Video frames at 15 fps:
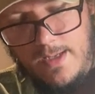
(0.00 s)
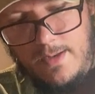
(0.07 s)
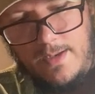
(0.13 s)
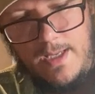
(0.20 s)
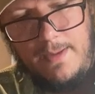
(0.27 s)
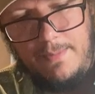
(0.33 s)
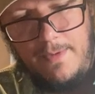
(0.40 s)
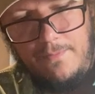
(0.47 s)

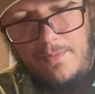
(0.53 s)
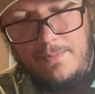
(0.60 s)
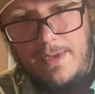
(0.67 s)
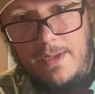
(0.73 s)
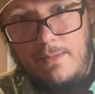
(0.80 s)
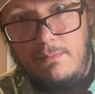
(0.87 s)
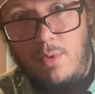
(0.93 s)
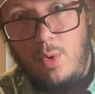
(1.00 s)
keep you from
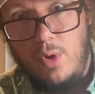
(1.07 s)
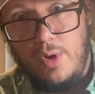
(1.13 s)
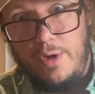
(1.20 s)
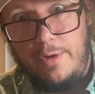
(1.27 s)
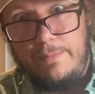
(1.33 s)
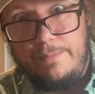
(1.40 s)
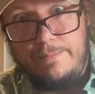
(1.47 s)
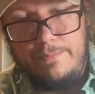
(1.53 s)
being bored.
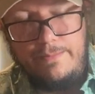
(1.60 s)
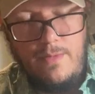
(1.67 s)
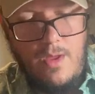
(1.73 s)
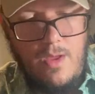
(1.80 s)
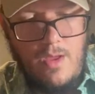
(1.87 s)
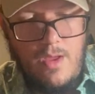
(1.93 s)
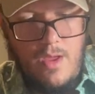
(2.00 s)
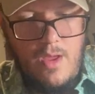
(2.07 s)

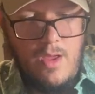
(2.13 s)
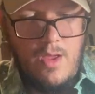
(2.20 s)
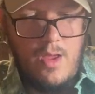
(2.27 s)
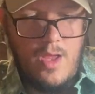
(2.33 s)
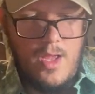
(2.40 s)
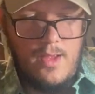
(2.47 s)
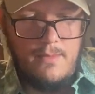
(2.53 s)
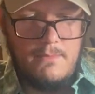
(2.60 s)

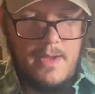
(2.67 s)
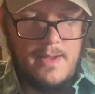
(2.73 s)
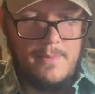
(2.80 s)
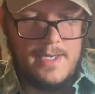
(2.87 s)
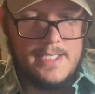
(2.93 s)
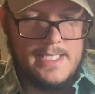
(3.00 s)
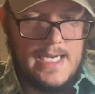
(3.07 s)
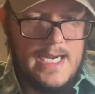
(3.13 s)

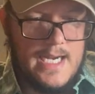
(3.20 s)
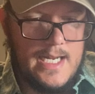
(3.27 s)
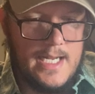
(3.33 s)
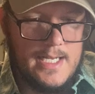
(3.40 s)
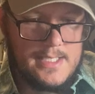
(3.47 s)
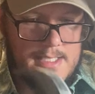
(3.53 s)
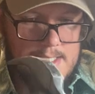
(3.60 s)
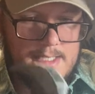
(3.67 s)
Maybe
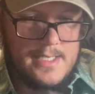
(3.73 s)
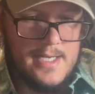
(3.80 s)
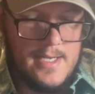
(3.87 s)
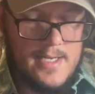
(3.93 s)
tedious,